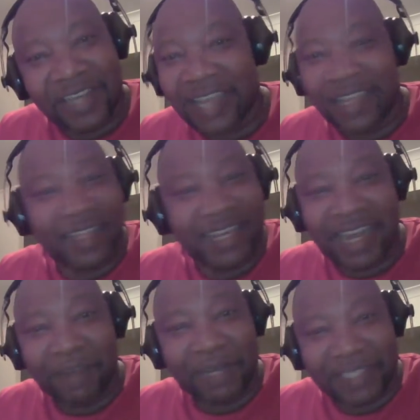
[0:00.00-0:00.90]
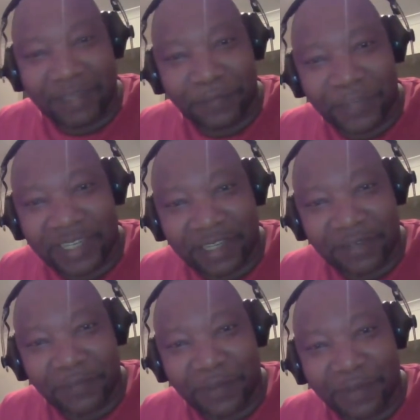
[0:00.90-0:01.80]
And then I was
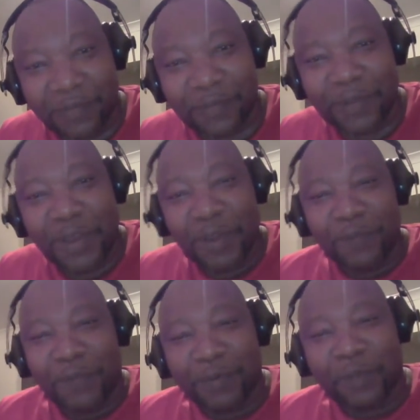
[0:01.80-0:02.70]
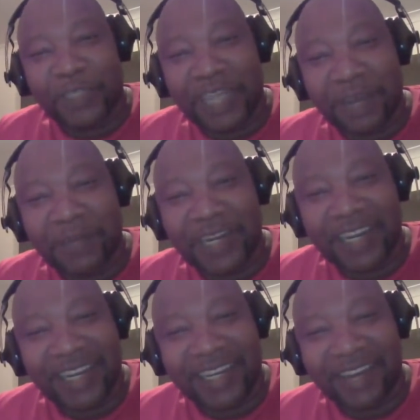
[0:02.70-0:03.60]
evicted from, from Kutama.
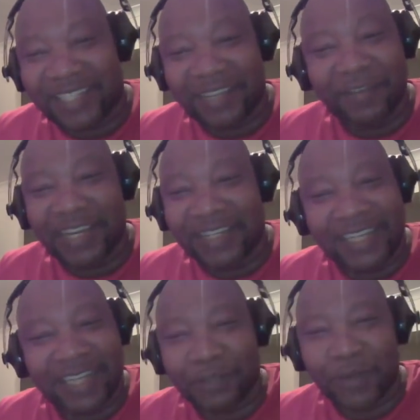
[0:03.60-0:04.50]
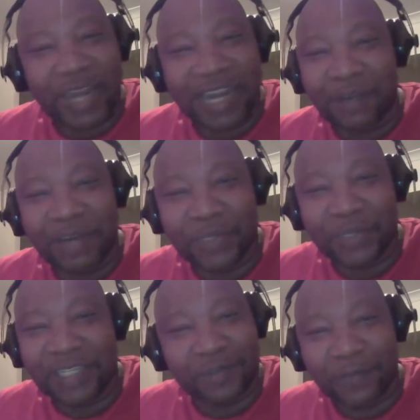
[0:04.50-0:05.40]
Like, I was given just 1 hour
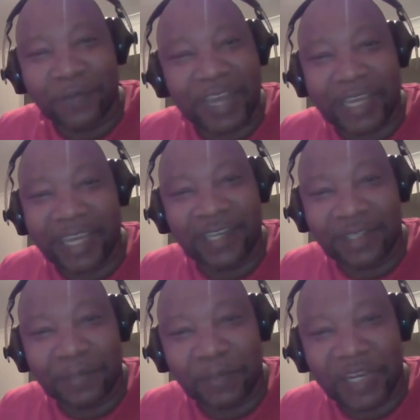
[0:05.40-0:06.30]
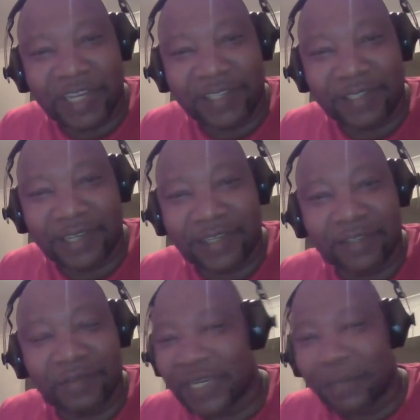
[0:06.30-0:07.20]
notice to vacate the place
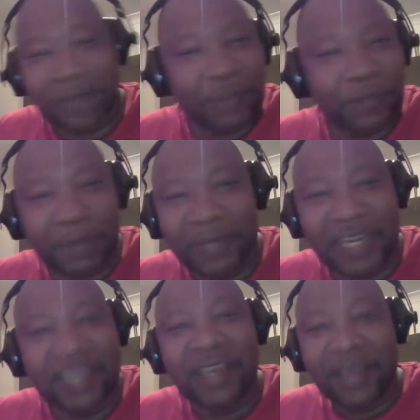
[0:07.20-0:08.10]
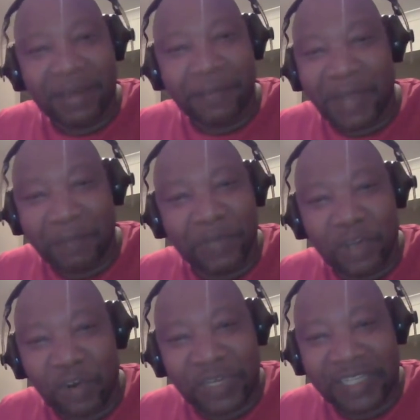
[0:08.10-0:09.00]
and to take my family, my
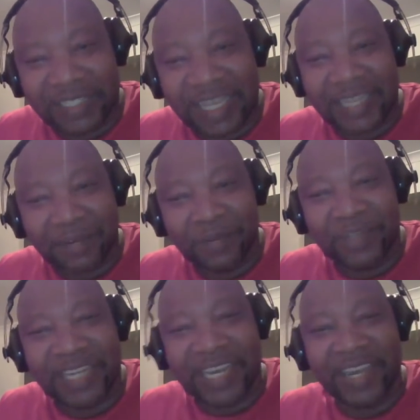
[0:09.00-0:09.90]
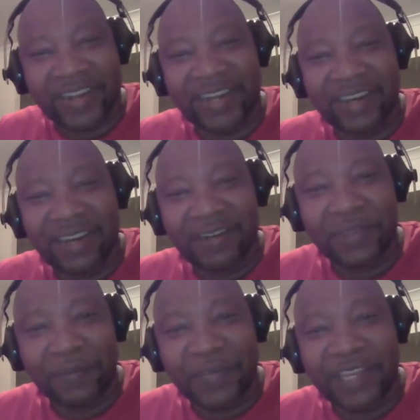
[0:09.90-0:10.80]
belongings that I could carry
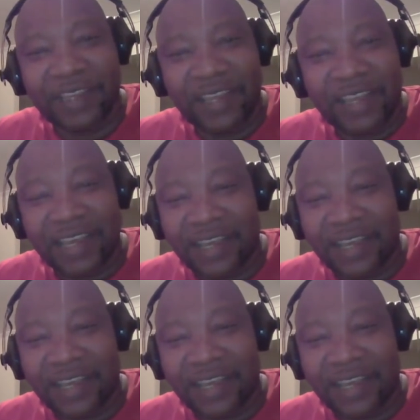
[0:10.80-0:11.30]
with me.